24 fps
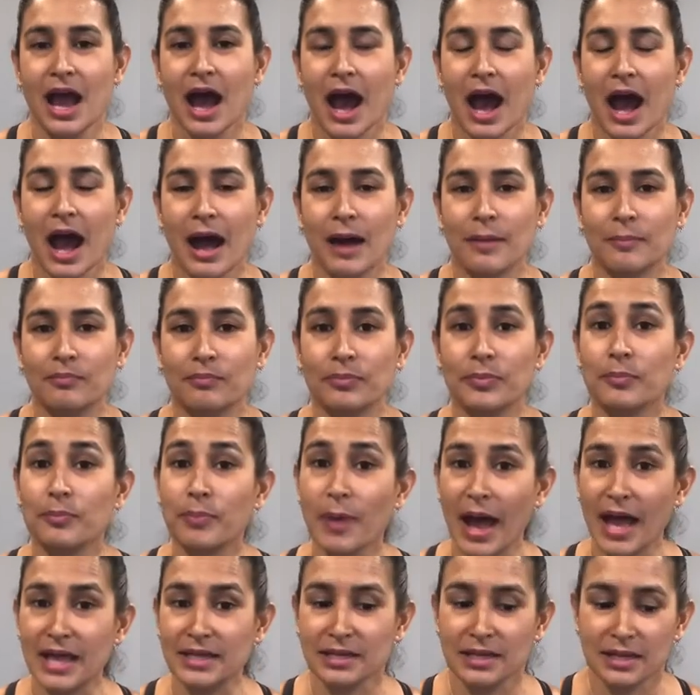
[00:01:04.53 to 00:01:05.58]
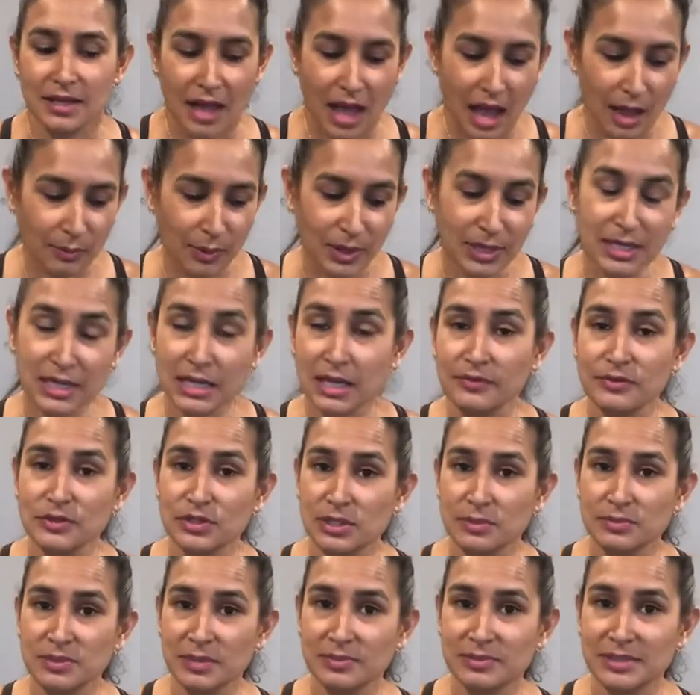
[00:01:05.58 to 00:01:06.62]
Um, but I wanted to give you
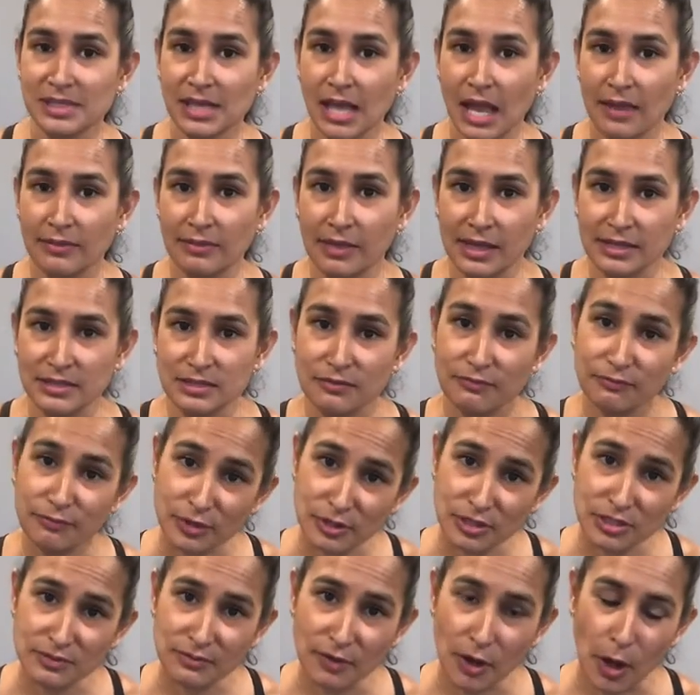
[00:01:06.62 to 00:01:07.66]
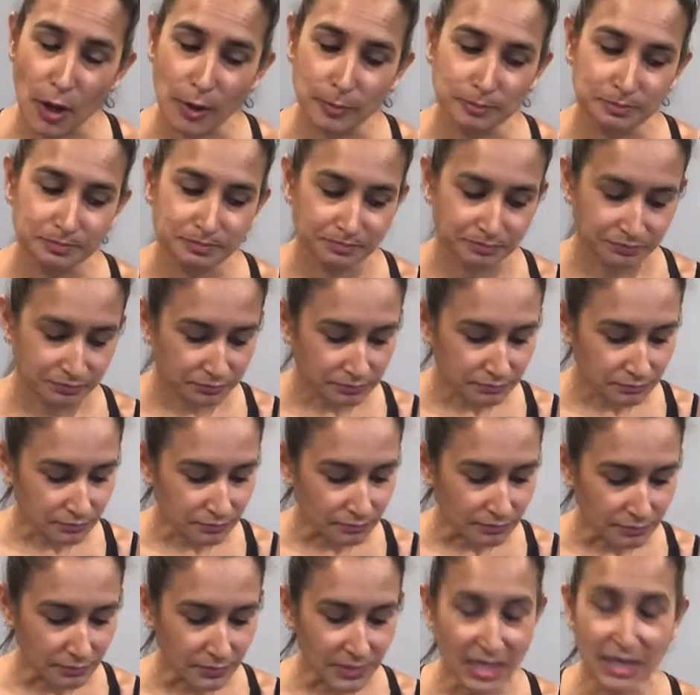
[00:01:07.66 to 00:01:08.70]
some tips and guidelines. First of all,
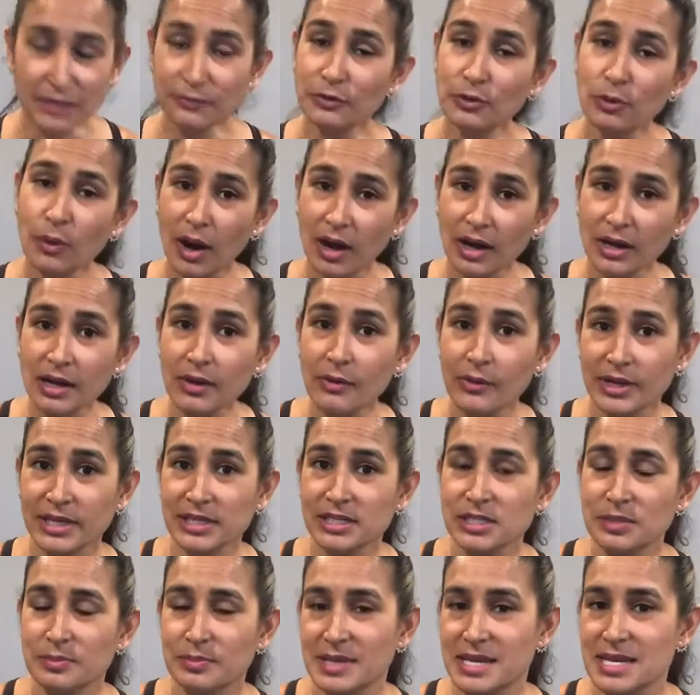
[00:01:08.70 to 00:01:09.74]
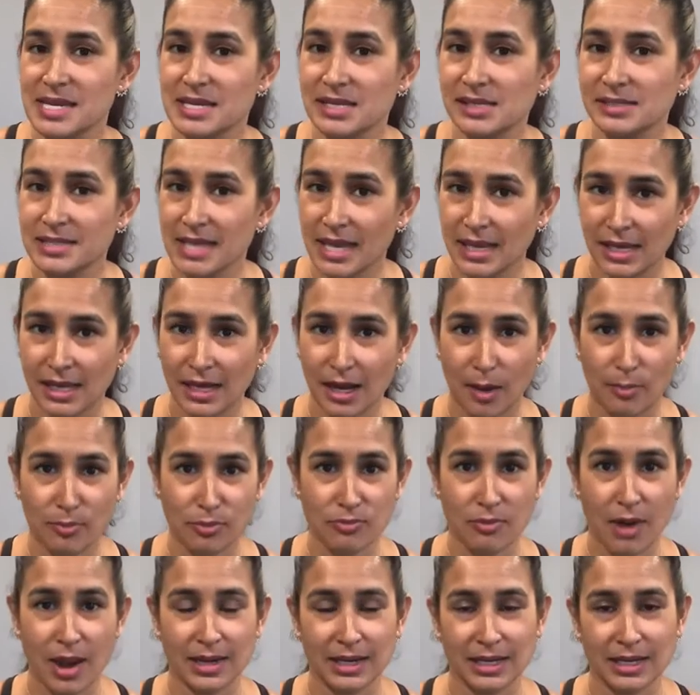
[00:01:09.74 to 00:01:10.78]
if you are going to be taking up
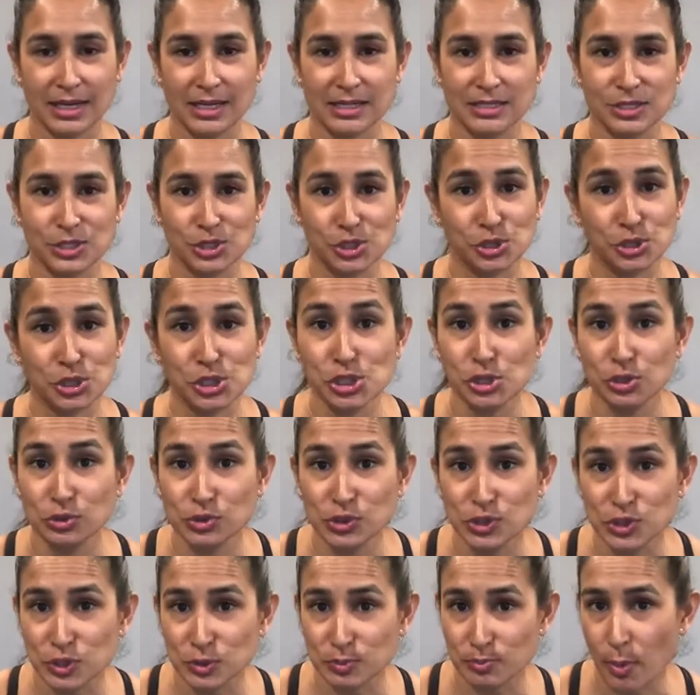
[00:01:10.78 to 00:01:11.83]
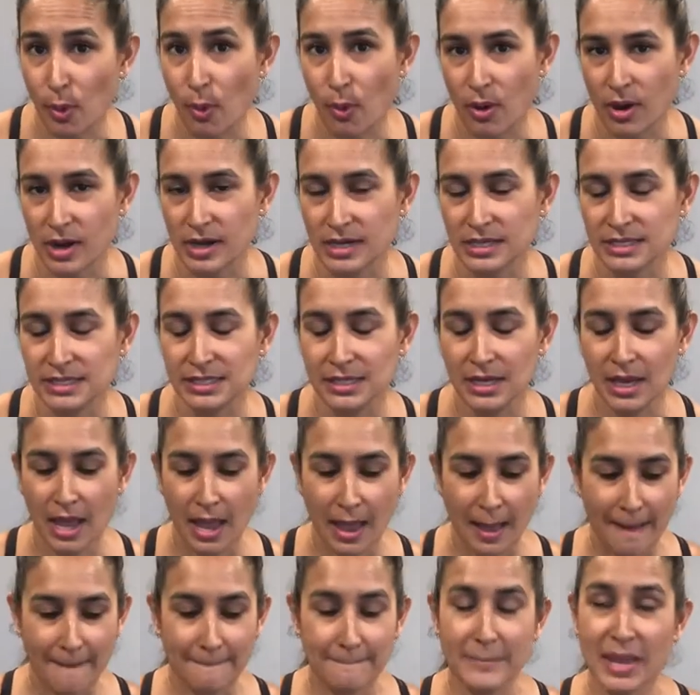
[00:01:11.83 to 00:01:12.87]
running as your new sport,
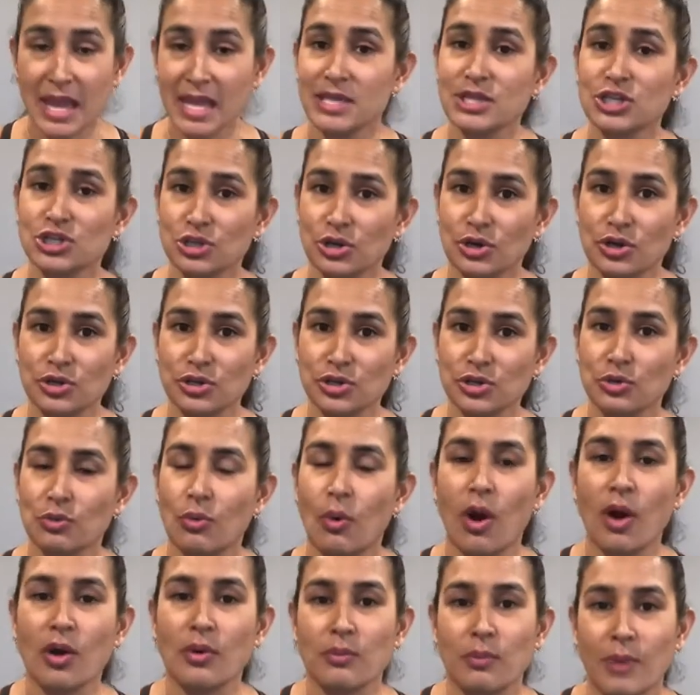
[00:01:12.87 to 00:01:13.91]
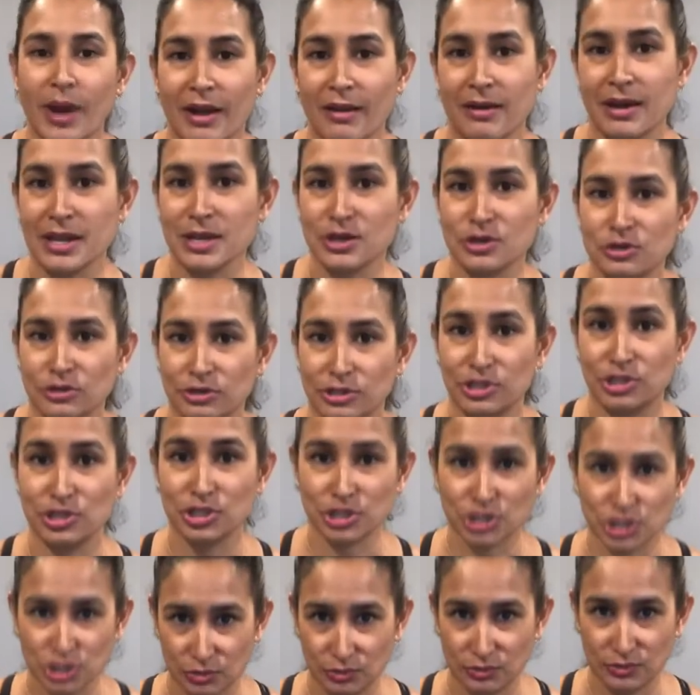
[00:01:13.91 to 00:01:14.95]
make sure you are wearing good
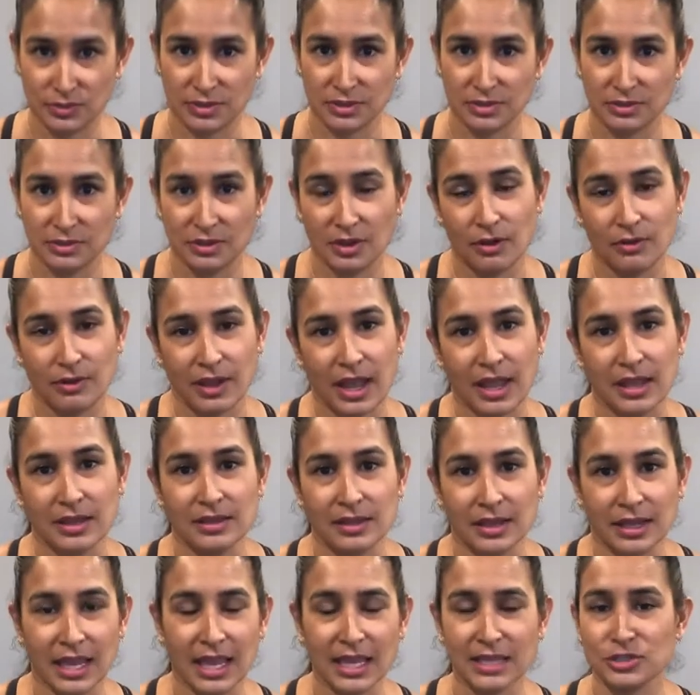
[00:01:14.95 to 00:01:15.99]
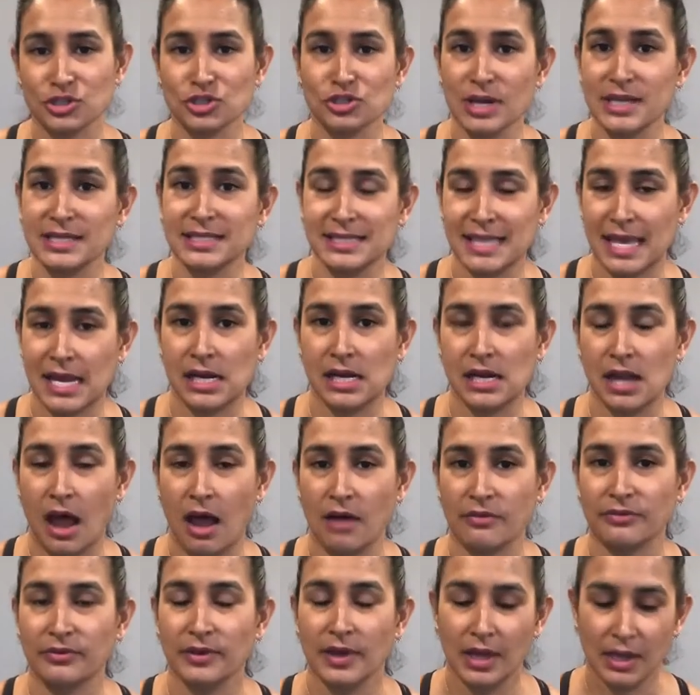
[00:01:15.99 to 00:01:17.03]
shoes, okay? I can't stress that
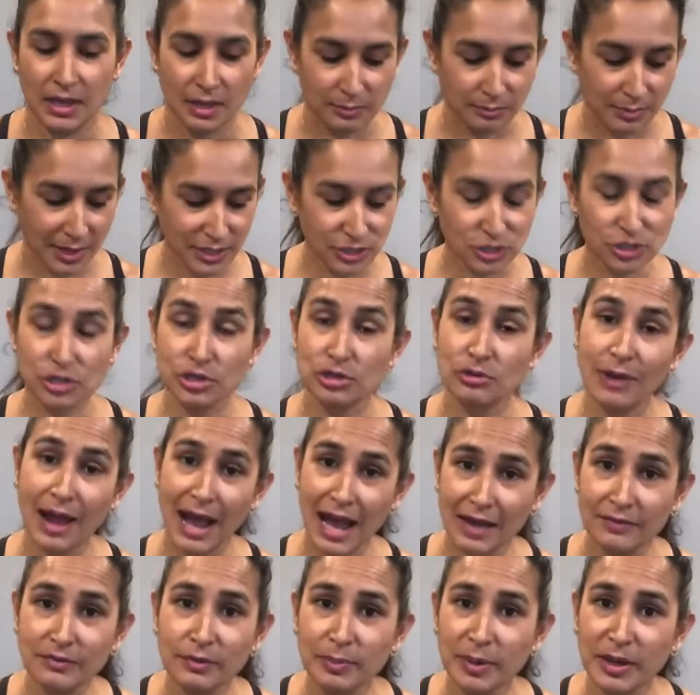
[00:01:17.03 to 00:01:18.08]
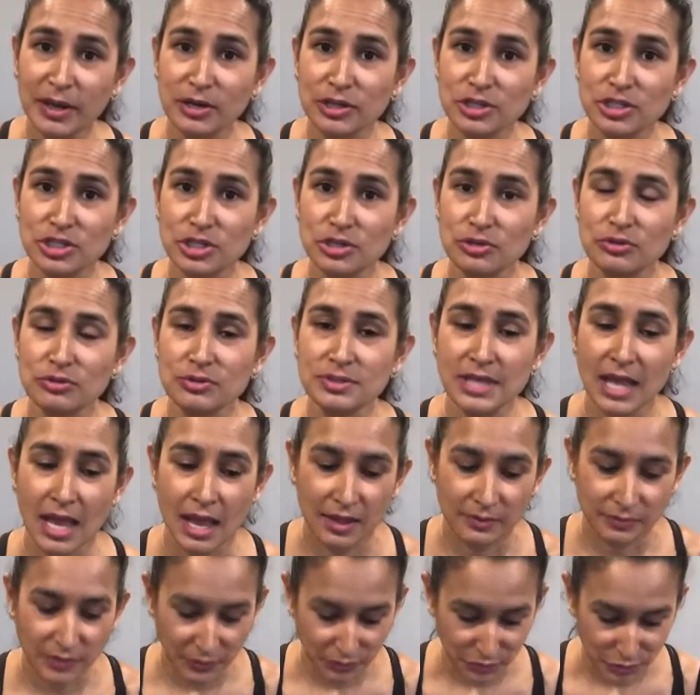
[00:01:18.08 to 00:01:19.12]
enough. Make sure you have a pair of shoes
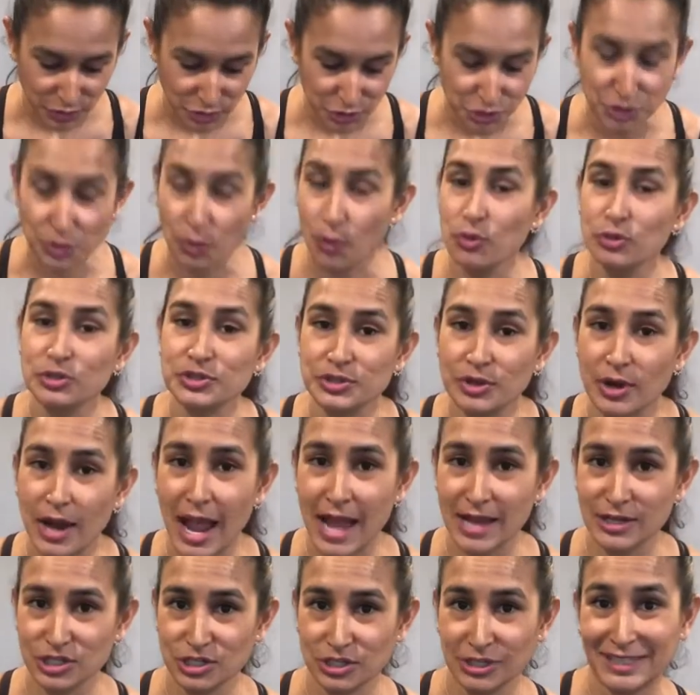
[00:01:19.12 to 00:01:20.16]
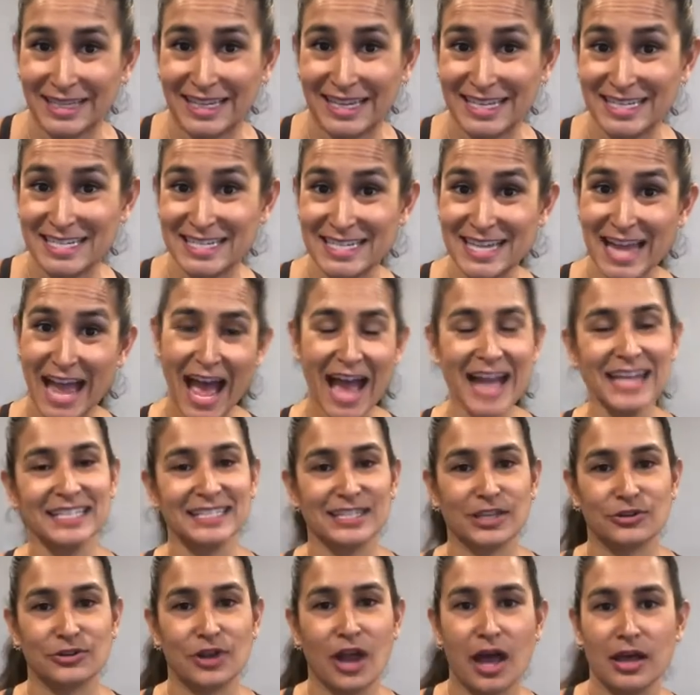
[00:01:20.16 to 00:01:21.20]
that the soles are actually intact.
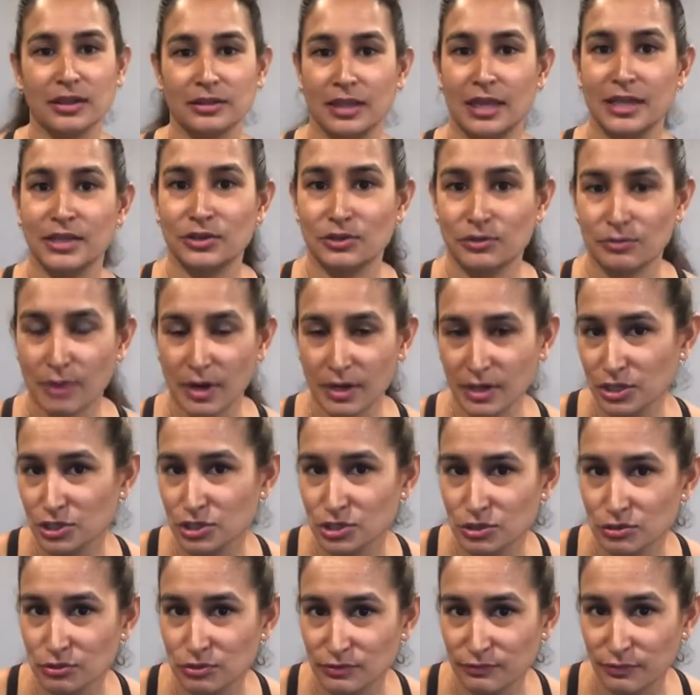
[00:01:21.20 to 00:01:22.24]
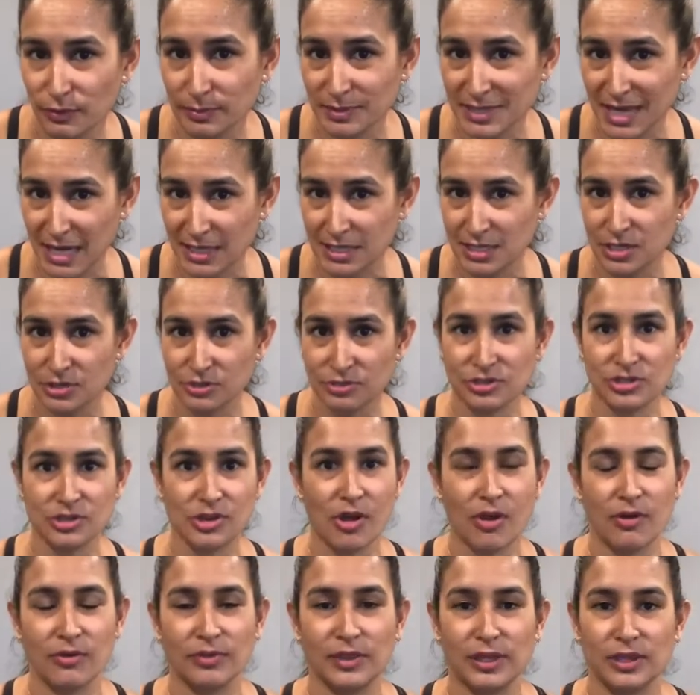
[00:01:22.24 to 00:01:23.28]
They're not like your running shoes from 10 years
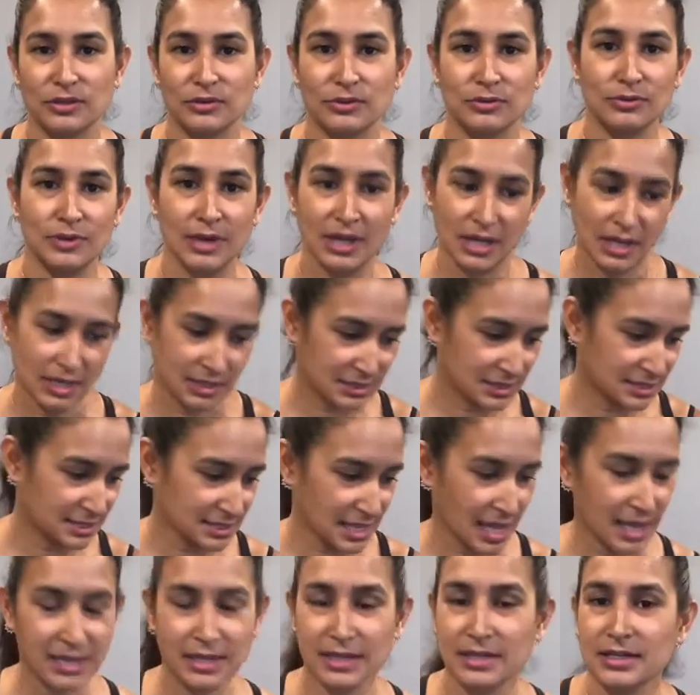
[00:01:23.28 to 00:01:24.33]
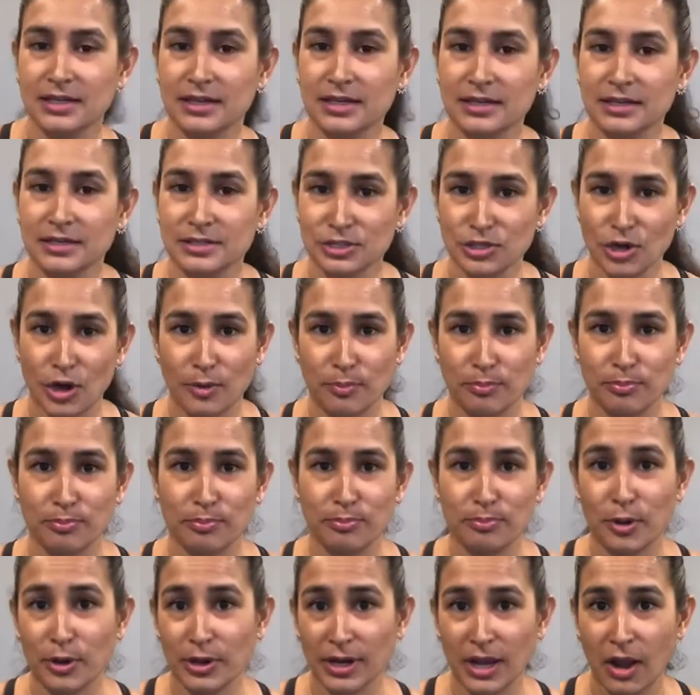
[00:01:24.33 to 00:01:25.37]
ago that you decided to start
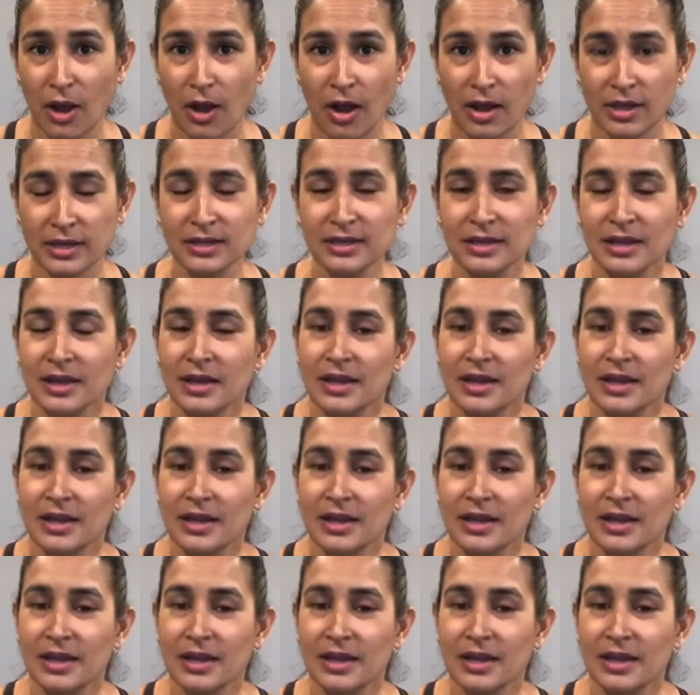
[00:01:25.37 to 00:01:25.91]
putting on.